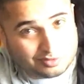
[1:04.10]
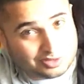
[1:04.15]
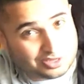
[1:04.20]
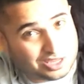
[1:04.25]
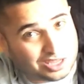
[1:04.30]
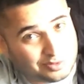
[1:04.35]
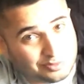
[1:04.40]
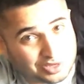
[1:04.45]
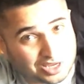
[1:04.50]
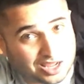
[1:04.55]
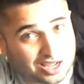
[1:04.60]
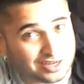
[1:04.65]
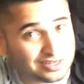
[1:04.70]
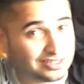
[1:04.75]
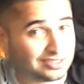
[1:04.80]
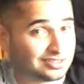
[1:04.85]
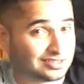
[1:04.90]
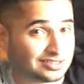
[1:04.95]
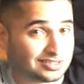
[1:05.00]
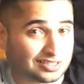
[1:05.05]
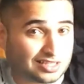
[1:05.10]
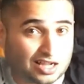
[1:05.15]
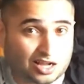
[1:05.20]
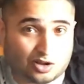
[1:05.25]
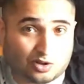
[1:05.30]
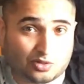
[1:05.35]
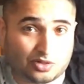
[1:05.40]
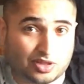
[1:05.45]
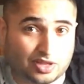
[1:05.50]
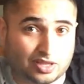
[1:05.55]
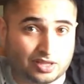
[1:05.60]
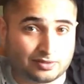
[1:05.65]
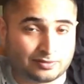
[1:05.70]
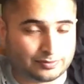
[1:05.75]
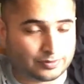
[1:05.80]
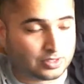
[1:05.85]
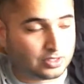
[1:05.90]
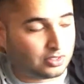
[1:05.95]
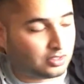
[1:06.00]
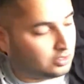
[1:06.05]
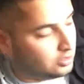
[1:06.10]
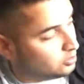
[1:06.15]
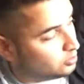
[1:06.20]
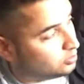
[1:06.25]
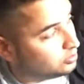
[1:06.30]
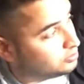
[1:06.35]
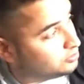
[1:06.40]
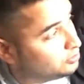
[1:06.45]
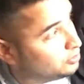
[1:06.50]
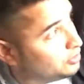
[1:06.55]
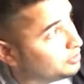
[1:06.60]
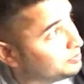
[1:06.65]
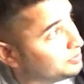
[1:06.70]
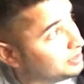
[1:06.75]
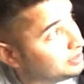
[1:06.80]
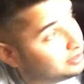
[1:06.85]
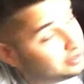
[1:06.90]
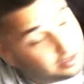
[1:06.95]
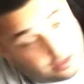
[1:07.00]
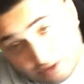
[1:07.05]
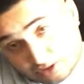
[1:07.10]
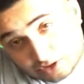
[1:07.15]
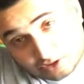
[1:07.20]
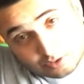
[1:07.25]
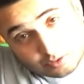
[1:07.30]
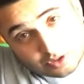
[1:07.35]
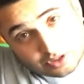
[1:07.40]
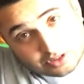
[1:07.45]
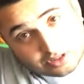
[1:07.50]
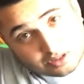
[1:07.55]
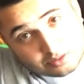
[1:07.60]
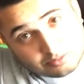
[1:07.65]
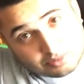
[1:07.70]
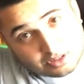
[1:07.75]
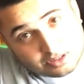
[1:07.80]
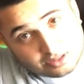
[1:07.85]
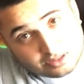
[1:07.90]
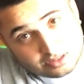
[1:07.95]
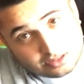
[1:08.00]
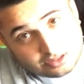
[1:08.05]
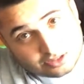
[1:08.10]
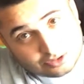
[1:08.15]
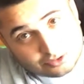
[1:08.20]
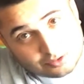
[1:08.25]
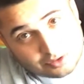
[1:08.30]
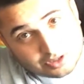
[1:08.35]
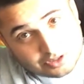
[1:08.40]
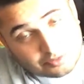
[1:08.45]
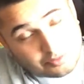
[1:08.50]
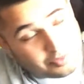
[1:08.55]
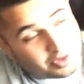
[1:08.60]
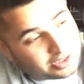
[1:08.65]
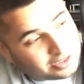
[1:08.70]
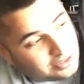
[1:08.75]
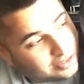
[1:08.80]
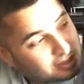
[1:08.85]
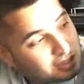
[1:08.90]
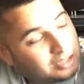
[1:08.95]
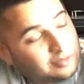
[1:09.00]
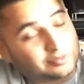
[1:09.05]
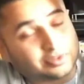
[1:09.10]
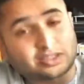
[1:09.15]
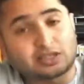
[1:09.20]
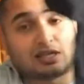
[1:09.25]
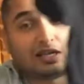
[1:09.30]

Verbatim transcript: gaming addicts out there. Will join me in this situation. I've been in this situation many times.